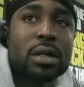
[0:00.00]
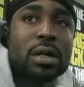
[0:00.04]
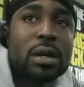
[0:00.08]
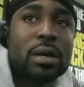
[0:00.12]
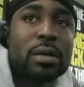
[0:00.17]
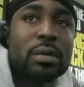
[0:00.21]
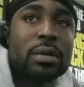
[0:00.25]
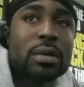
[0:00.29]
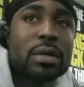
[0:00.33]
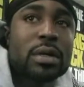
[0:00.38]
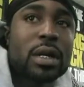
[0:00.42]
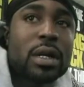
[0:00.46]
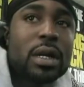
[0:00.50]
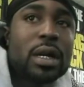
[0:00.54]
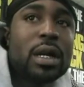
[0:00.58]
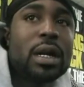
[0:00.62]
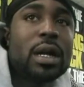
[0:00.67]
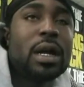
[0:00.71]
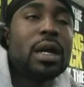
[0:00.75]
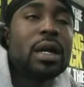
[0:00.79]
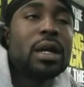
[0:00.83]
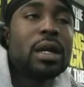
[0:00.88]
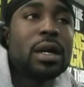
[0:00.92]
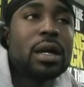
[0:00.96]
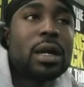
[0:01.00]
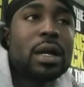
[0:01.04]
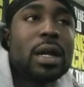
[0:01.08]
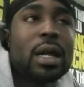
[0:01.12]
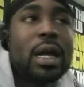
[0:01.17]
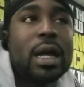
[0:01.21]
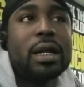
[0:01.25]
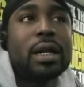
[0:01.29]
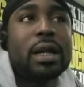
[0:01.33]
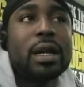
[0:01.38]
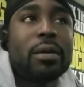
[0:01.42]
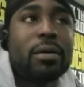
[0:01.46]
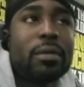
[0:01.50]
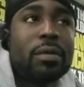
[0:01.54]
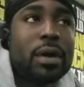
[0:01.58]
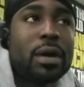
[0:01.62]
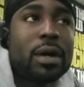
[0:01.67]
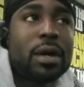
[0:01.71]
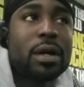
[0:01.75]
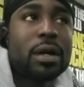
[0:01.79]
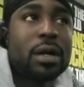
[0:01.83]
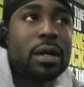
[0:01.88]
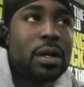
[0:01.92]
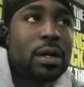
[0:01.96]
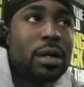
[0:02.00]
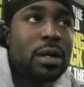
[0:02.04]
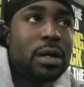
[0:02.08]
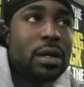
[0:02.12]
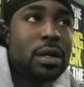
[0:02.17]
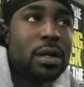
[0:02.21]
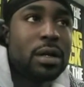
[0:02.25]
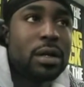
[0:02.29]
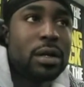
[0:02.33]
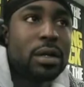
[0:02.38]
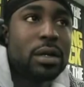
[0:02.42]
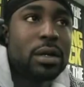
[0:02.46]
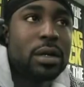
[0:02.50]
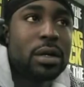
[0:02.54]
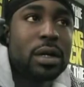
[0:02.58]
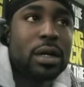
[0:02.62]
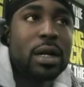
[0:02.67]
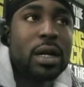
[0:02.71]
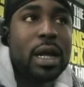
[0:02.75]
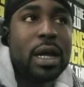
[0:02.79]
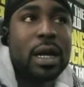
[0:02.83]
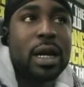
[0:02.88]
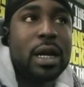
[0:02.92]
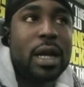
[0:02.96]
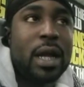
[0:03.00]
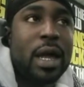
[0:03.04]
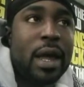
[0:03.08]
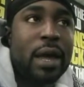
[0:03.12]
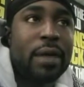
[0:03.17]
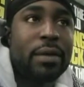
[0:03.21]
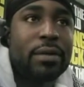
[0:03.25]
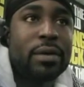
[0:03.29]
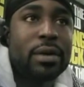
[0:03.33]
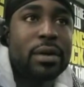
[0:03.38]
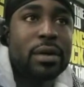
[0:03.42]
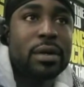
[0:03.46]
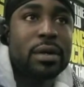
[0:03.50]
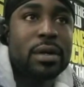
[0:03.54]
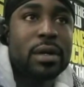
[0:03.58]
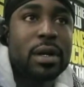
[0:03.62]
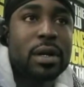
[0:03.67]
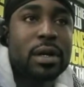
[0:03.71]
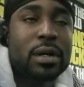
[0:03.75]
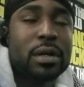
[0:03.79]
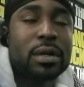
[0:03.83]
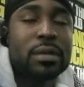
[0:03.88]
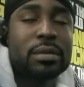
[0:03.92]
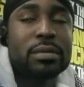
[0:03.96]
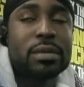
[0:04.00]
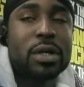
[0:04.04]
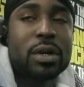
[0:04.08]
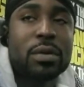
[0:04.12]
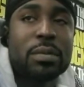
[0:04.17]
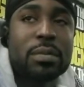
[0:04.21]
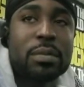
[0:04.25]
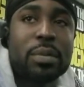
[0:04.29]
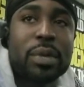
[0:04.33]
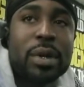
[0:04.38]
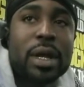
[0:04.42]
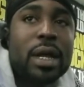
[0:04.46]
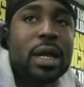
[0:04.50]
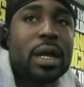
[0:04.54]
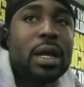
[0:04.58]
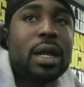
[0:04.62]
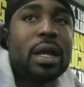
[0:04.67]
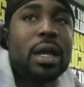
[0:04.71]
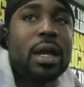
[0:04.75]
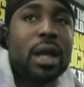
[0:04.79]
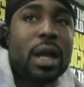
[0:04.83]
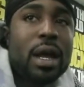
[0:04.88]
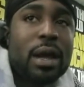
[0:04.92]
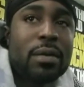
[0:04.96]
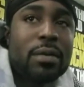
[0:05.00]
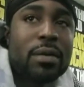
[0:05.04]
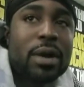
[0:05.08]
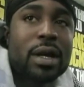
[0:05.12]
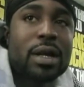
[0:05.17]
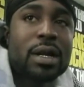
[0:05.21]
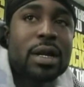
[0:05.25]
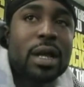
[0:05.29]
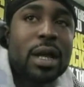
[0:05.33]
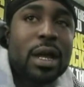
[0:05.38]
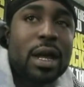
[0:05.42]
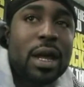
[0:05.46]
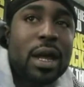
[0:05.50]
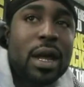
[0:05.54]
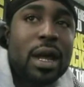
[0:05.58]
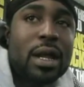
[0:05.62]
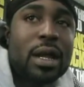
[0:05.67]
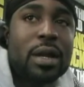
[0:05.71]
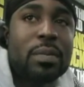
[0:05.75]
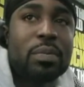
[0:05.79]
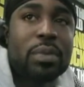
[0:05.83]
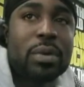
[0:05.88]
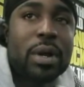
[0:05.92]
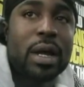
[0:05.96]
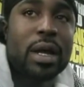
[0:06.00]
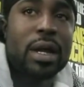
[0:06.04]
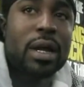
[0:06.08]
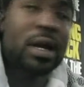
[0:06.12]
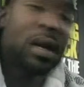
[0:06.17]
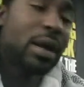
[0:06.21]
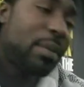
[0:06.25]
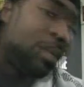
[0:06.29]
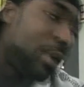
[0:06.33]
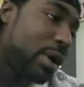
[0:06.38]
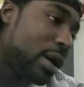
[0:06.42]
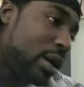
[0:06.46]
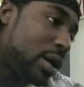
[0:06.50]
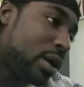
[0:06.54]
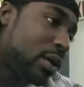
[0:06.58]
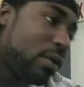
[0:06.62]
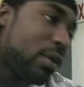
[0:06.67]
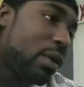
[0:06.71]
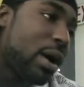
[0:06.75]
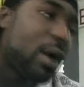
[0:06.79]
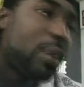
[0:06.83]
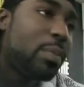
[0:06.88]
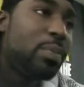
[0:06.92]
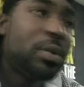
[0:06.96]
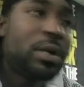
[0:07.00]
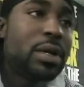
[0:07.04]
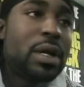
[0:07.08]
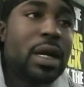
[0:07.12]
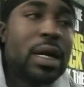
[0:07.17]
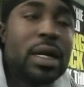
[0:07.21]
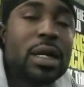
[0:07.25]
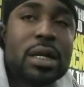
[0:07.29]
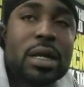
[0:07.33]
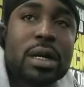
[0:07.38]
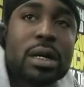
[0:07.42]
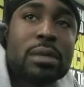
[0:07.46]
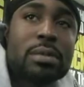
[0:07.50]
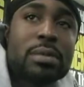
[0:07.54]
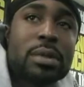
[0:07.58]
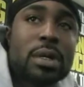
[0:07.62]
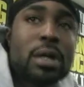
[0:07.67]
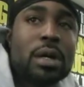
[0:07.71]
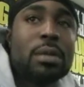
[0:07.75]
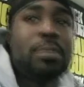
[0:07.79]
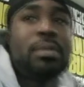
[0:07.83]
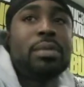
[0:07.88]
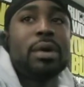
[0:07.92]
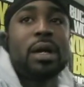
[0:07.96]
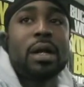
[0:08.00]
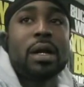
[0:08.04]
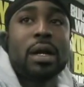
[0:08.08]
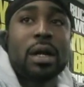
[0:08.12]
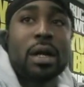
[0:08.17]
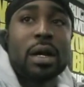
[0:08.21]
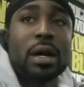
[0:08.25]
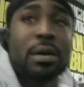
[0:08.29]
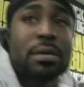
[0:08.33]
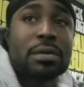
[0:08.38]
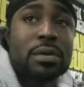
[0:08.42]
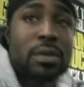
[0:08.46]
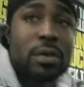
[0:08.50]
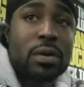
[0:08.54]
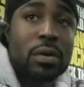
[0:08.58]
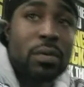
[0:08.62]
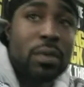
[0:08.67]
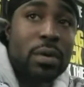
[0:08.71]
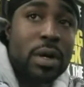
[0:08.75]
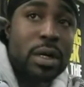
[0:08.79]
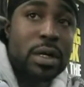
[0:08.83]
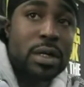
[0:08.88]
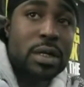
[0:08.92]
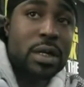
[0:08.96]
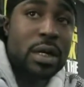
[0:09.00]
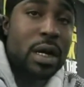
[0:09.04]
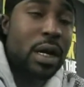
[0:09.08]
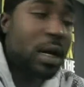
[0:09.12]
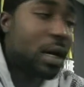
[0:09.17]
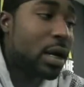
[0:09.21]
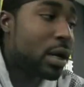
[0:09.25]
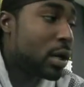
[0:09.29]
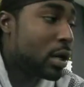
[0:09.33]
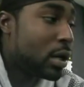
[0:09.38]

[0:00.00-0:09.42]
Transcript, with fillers: I wanted to hear that. I liked that record. They didn't have it. I told him to play any gang record they had. He played it. I made the crowd put their dubs up, being that I was on the west side.